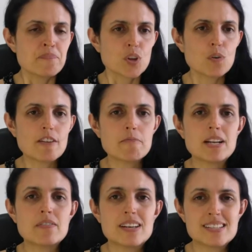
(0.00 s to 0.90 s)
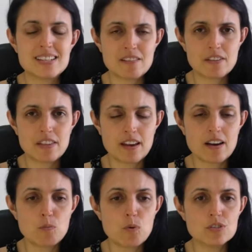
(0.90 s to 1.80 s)
oh, I've manifested everything I
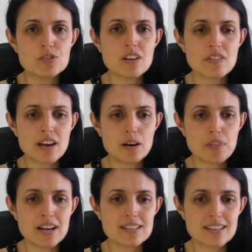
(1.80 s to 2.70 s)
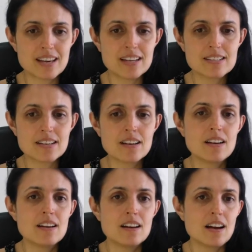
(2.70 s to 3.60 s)
want and now that's it.
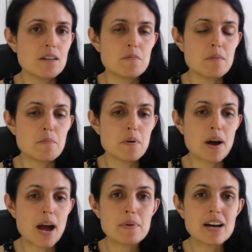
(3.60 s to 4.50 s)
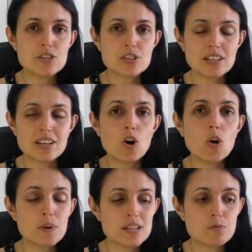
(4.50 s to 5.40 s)
Um, I'm actually
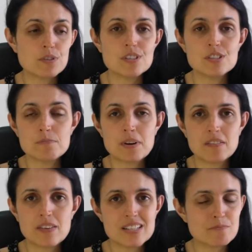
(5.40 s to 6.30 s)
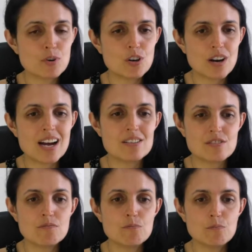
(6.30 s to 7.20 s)
always wanting to manifest more,
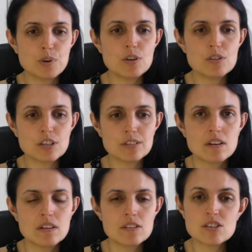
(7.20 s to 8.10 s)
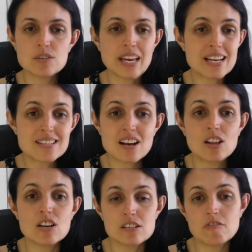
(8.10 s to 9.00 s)
as we all do. So yes, a
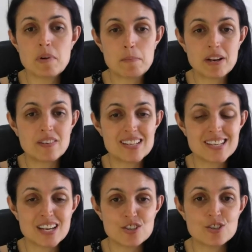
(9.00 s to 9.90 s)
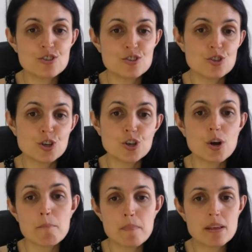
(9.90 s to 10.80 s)
lot of my manifestations took
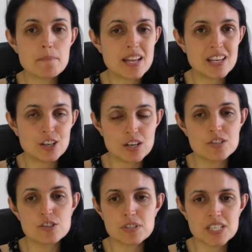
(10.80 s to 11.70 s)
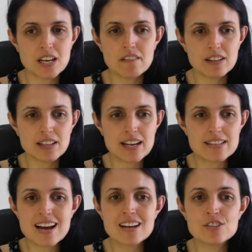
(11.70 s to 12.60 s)
many, many years to
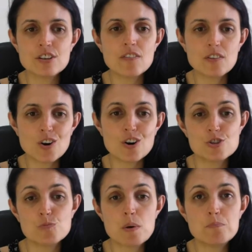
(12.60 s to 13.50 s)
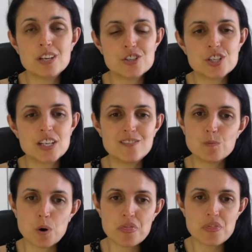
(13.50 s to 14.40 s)
materialize. And of course, when we achieve
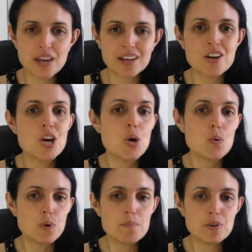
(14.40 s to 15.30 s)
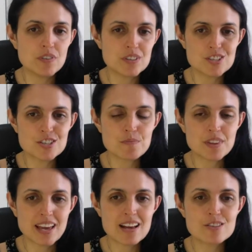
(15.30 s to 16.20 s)
one thing, we move on to
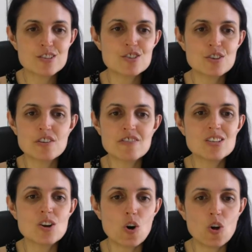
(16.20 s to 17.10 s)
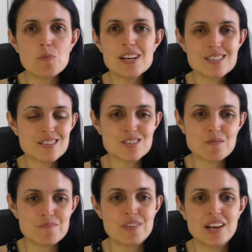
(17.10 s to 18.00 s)
something else. So there is always
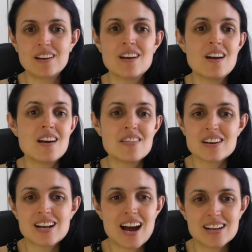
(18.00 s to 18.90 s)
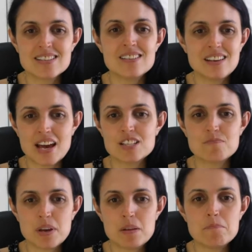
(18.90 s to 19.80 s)
something that hasn't yet
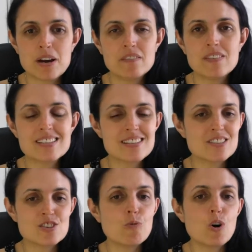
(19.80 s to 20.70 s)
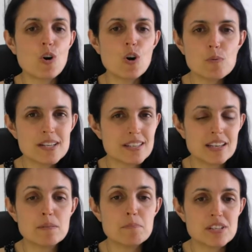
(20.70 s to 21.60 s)
been manifested. So we're always
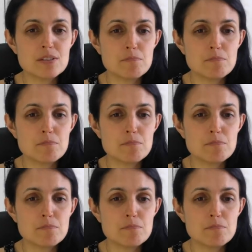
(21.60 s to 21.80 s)
in a posi-